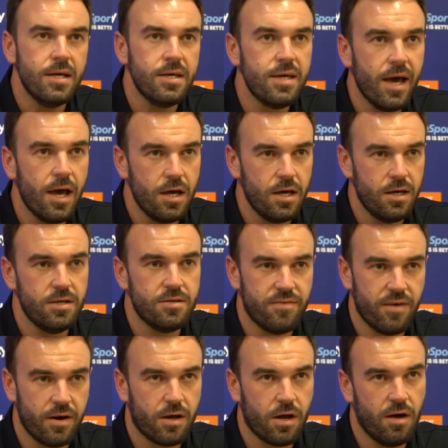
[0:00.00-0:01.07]
Yeah, it is
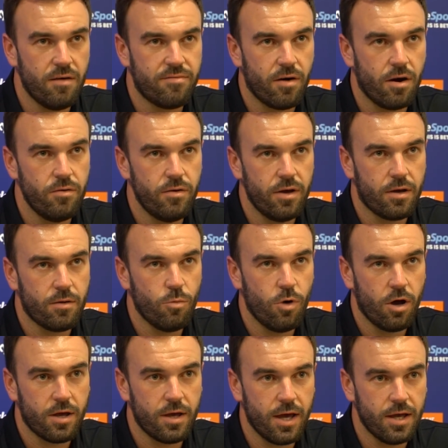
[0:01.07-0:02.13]
very cutthroat. It can
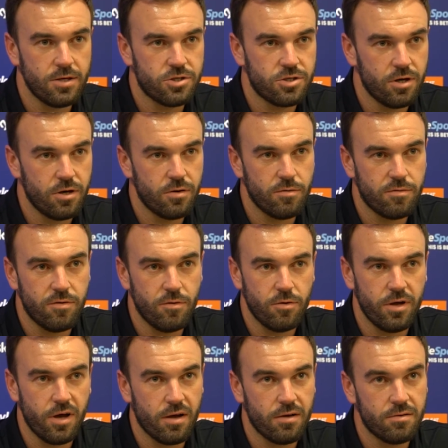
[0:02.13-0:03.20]
work against you or for
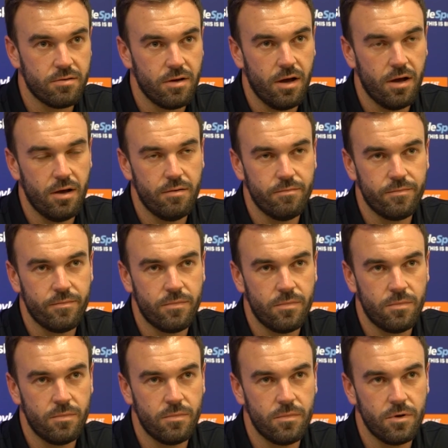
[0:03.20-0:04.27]
you.
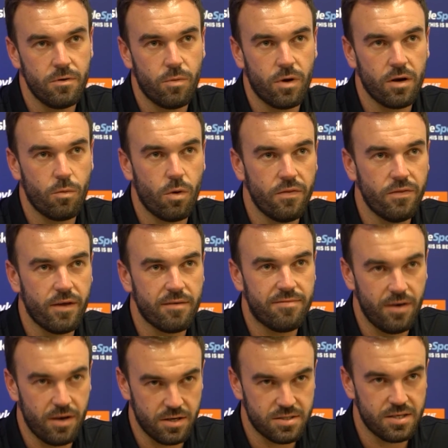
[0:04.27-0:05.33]
When I won that
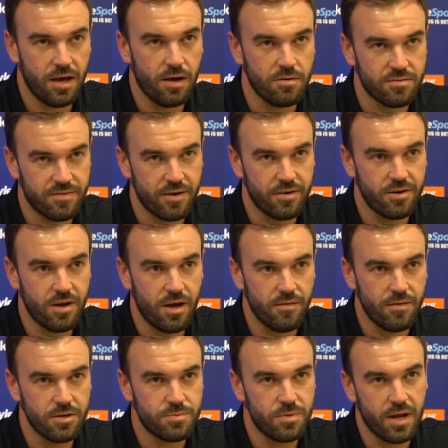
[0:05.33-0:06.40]
first set, I was very
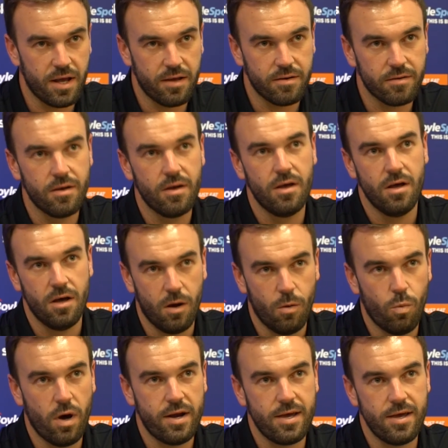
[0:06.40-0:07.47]
nervous, but then I
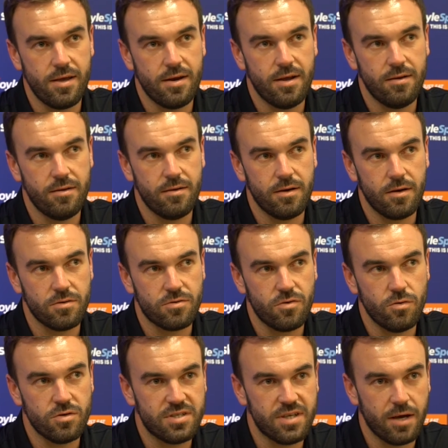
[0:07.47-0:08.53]
won it, and then I sort
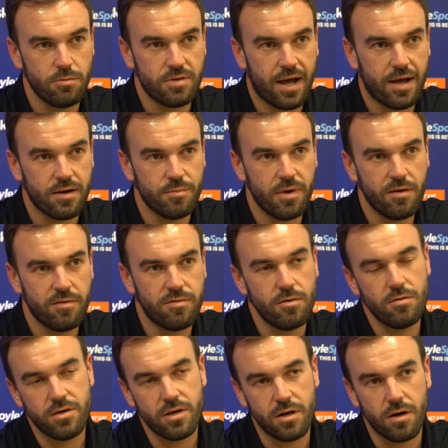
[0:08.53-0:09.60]
of settled down a bit. I
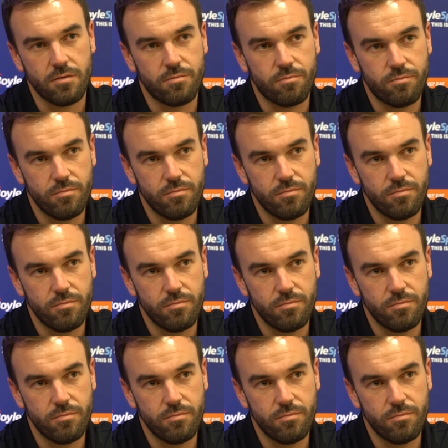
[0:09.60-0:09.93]
thought, you know,